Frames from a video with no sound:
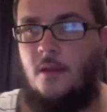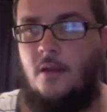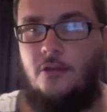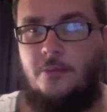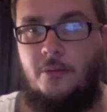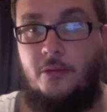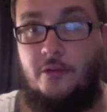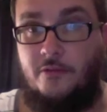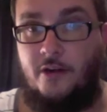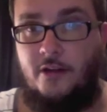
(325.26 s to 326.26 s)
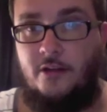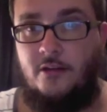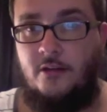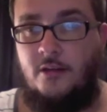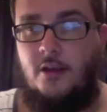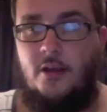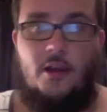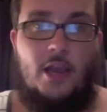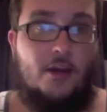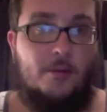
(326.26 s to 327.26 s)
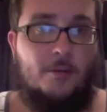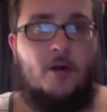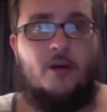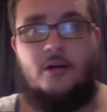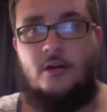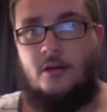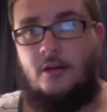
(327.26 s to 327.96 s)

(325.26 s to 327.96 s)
to spend with your friends and your partner.